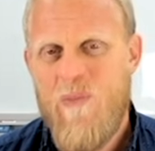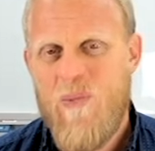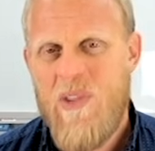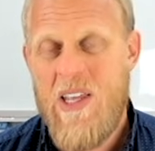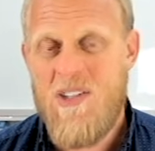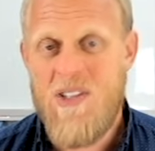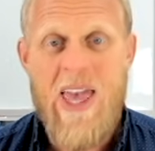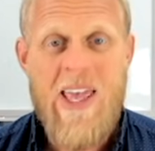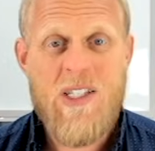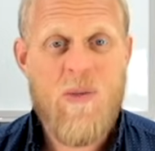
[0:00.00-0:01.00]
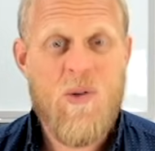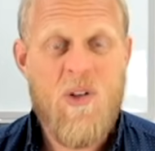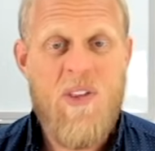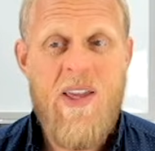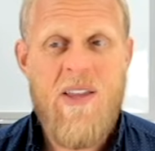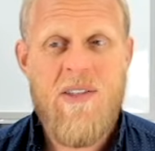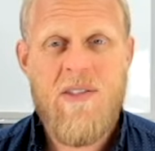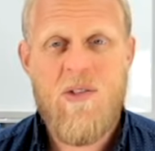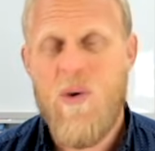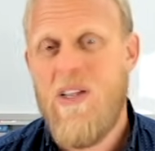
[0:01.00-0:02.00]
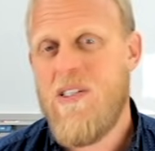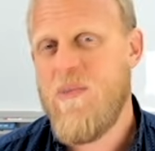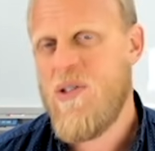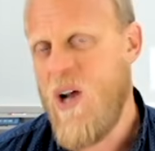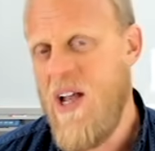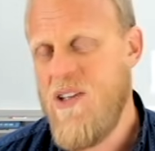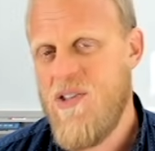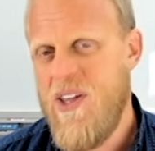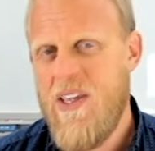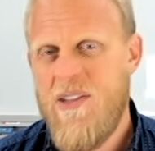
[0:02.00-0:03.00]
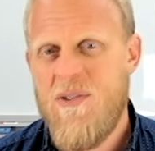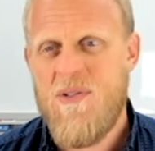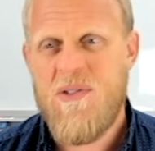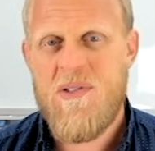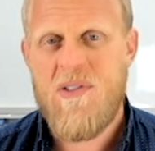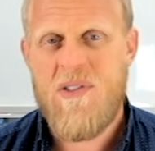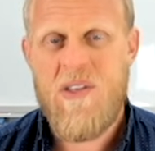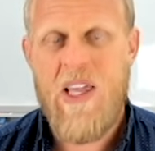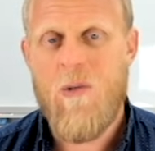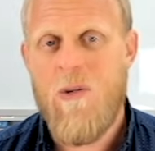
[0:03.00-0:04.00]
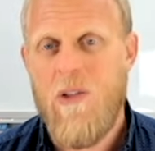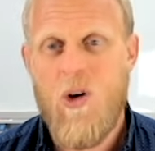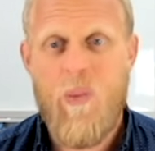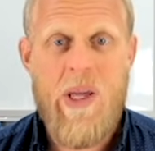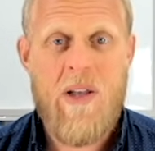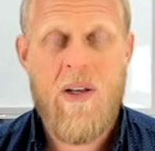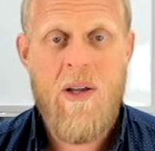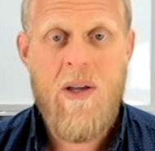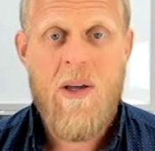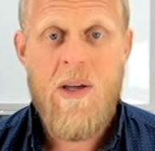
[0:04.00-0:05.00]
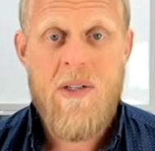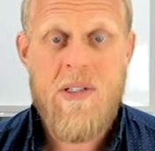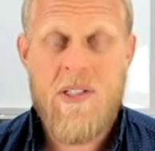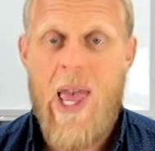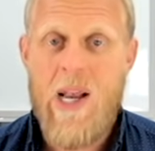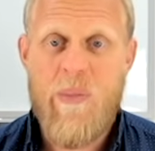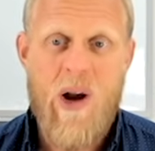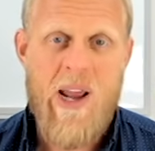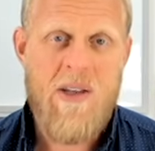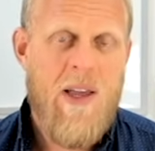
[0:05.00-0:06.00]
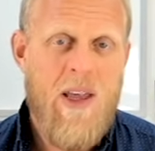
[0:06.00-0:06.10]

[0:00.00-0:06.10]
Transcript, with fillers: They're saying some good things, doing some strange things. They're a little bit scatterbrained.